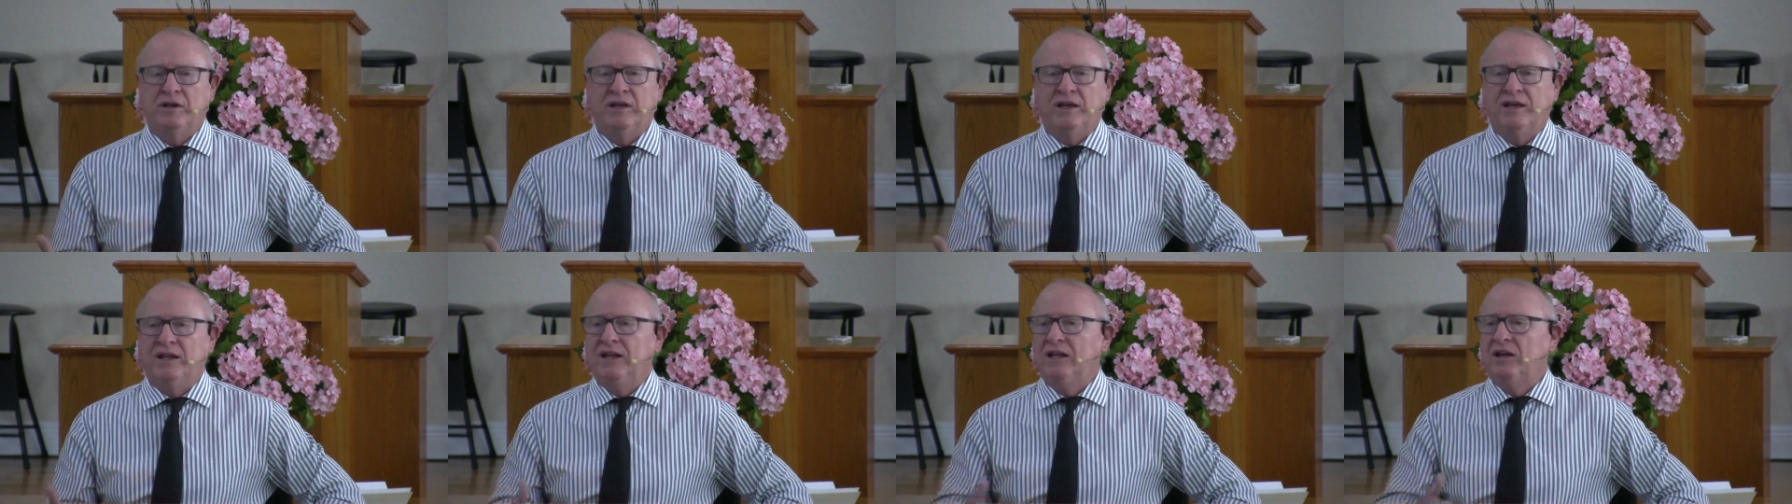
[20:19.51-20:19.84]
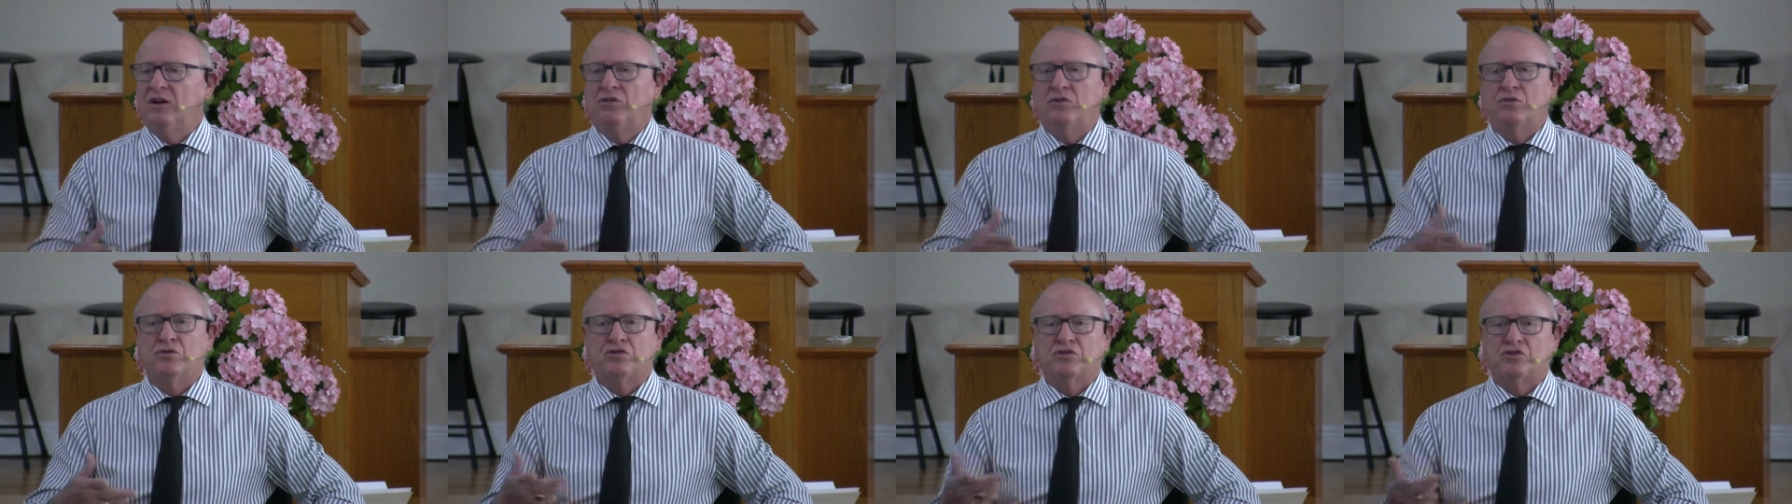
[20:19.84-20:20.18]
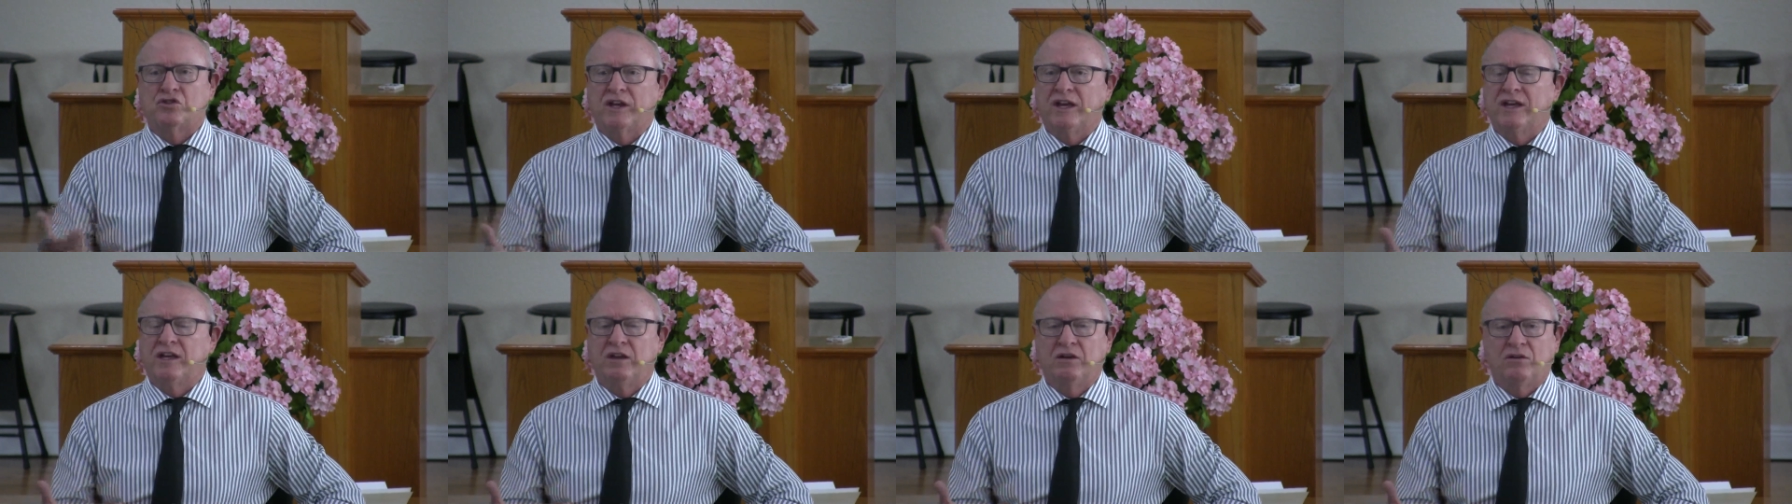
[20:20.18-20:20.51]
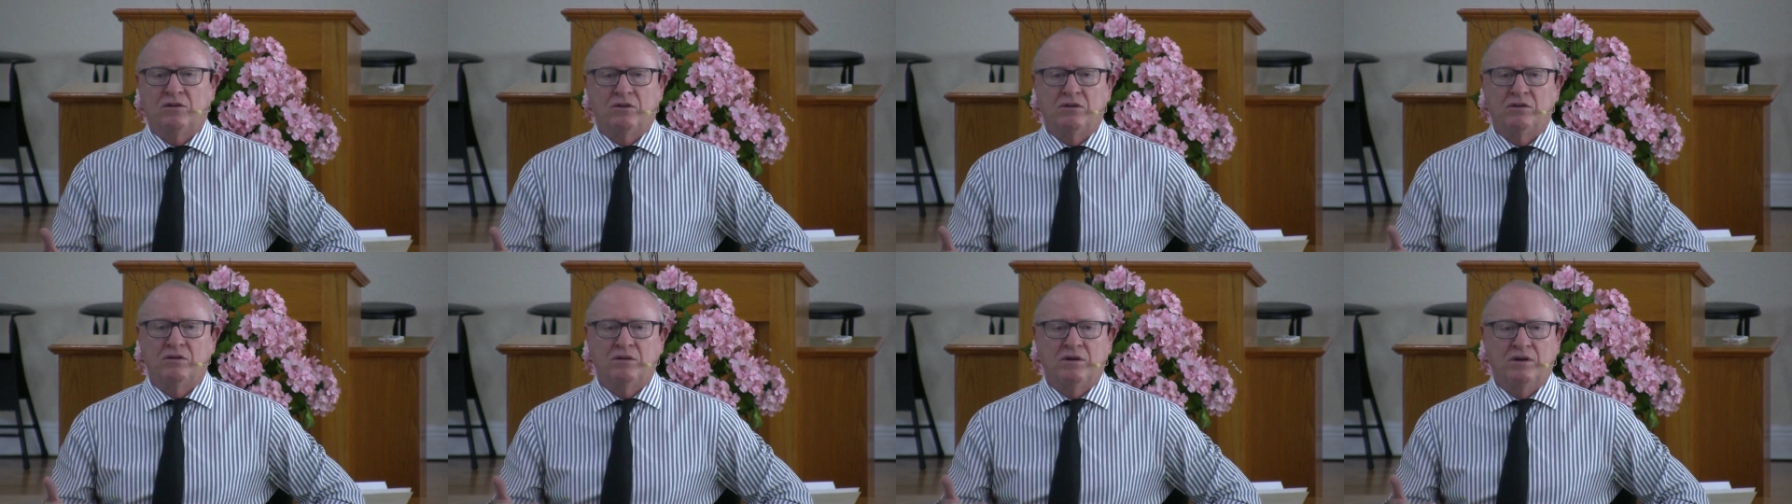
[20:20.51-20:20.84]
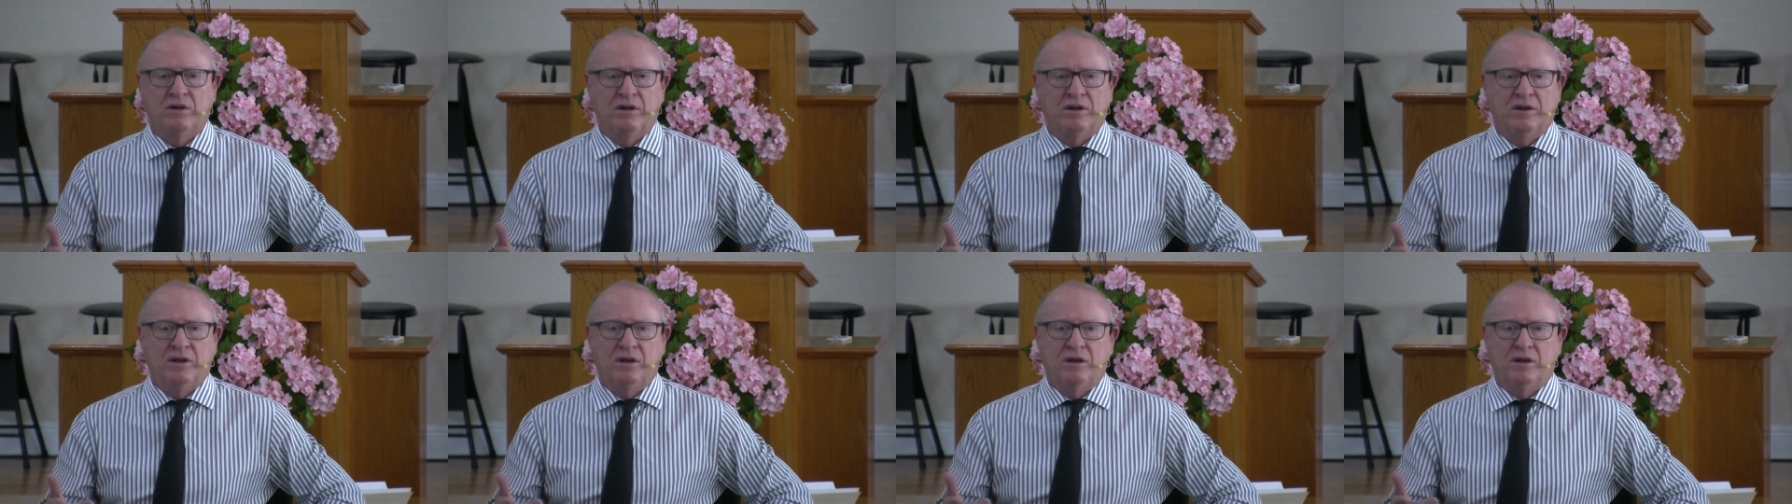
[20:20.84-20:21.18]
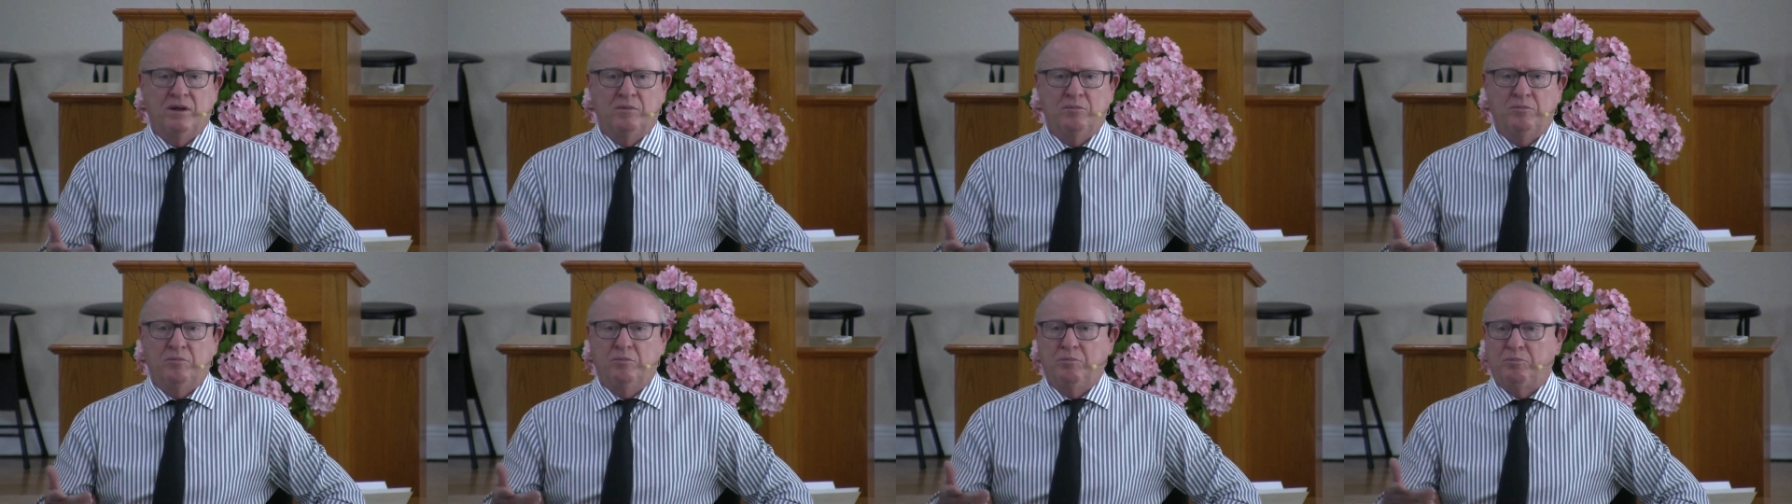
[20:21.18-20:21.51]
any other secular
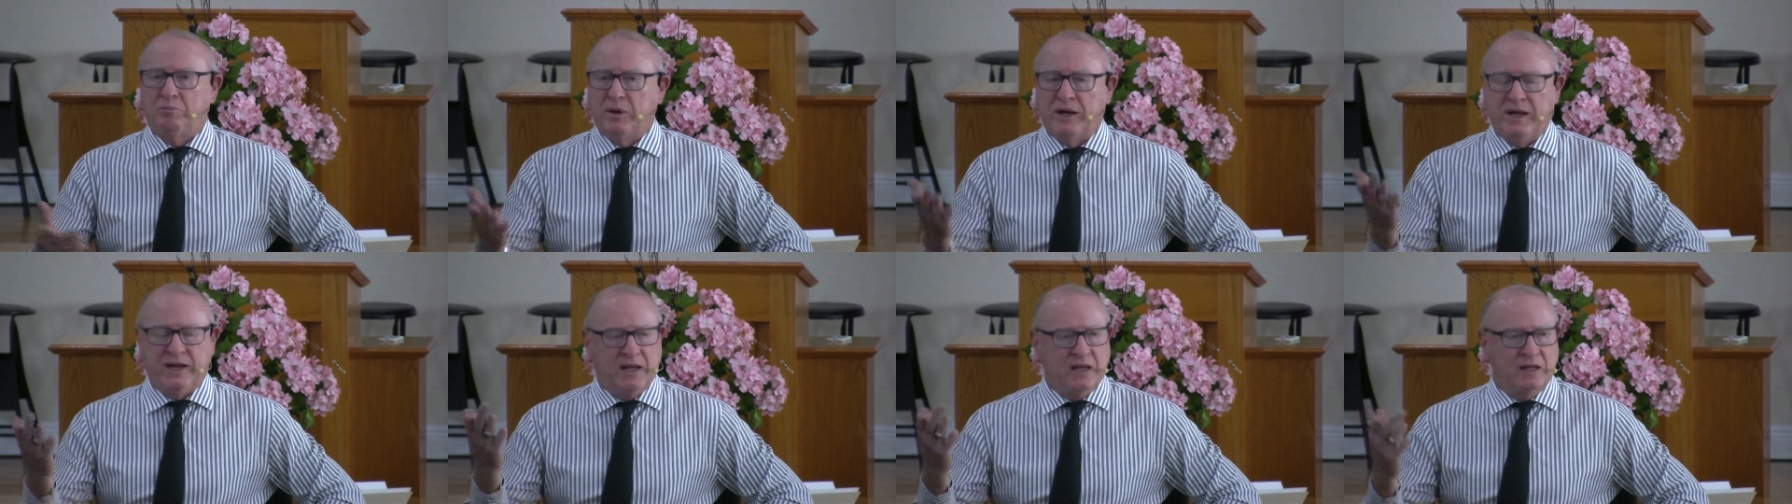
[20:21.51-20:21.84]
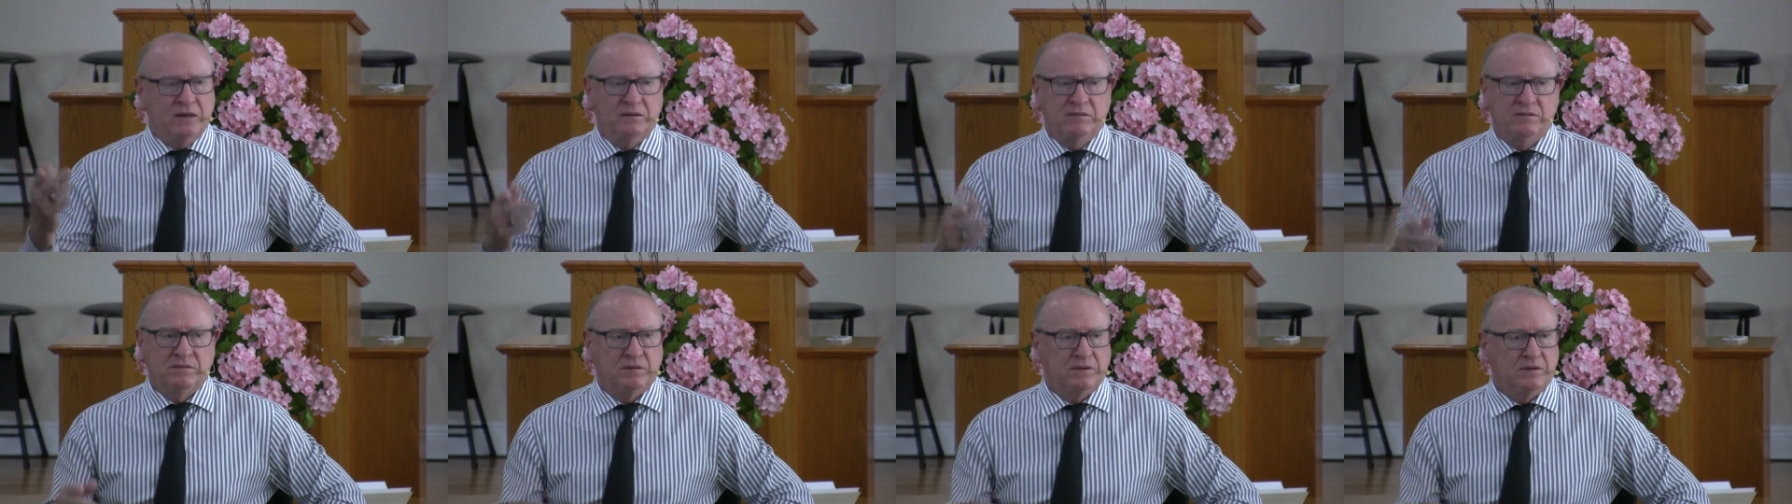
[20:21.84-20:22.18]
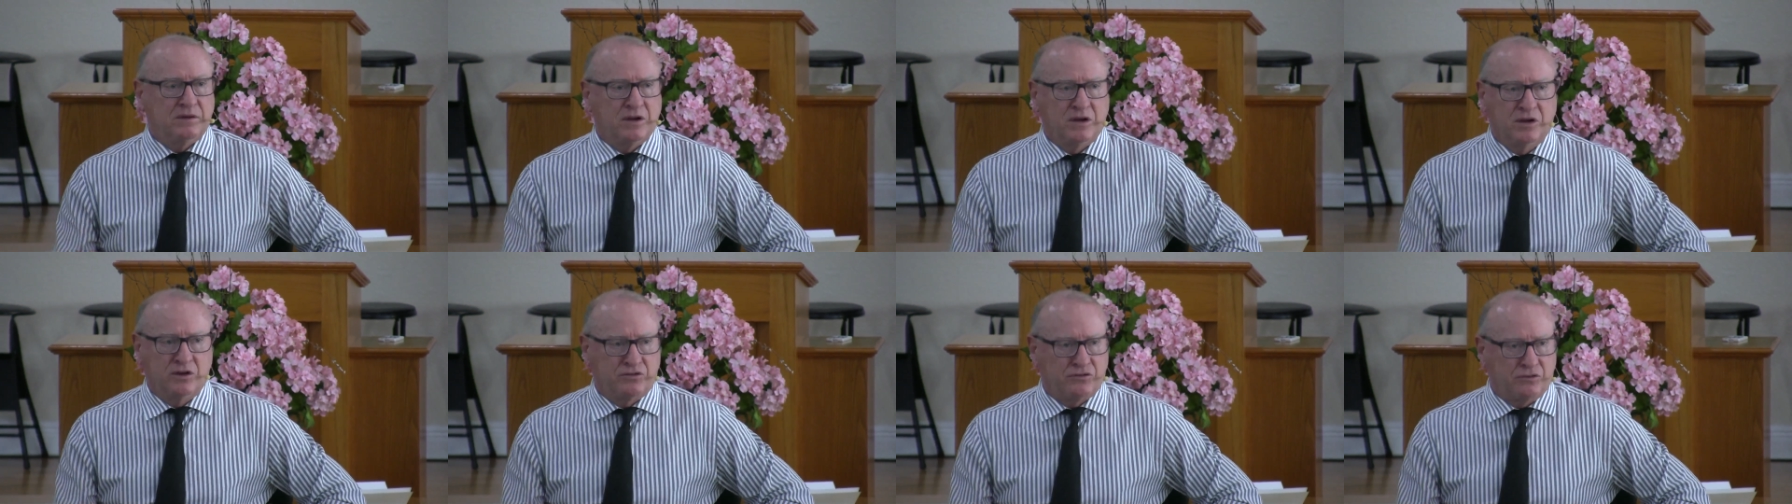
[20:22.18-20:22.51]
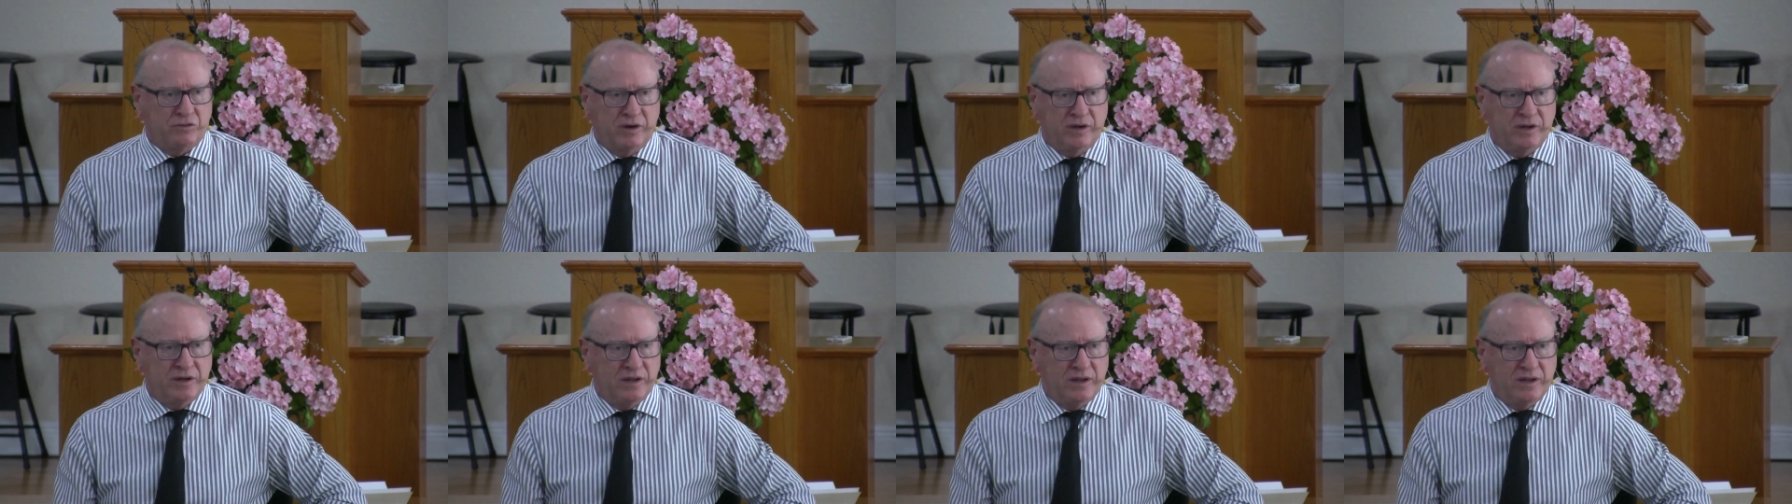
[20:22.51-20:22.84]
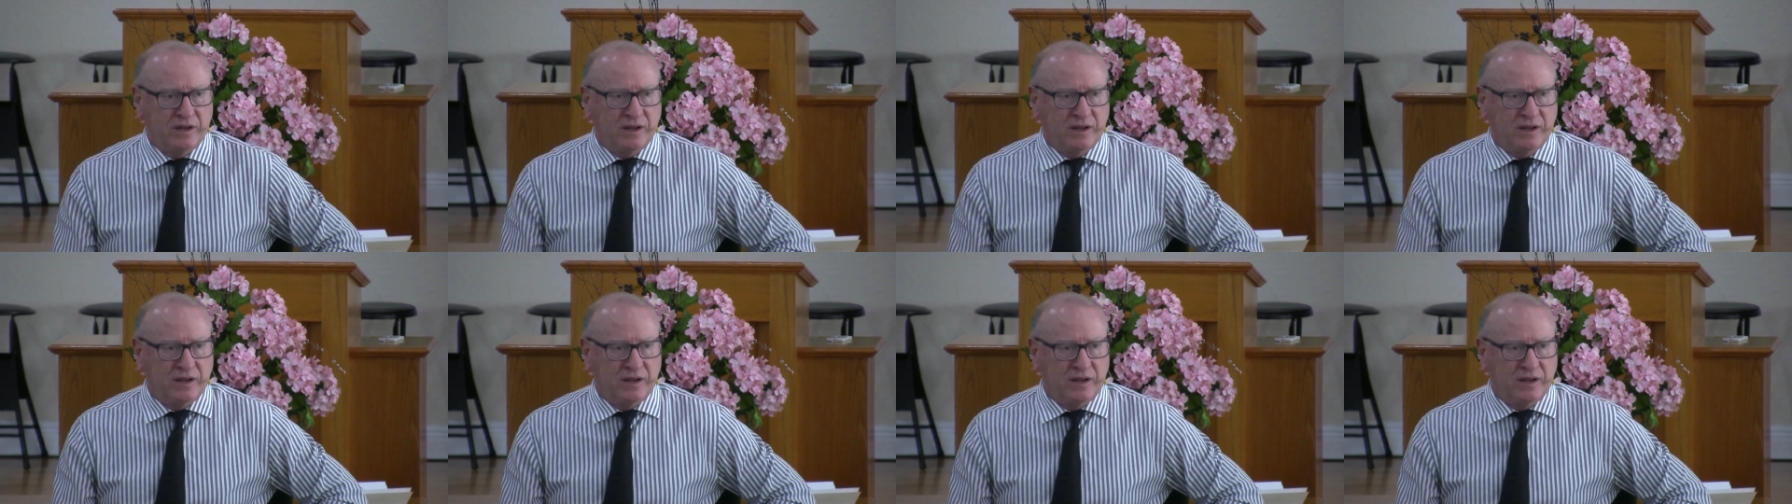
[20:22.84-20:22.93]
pagan country.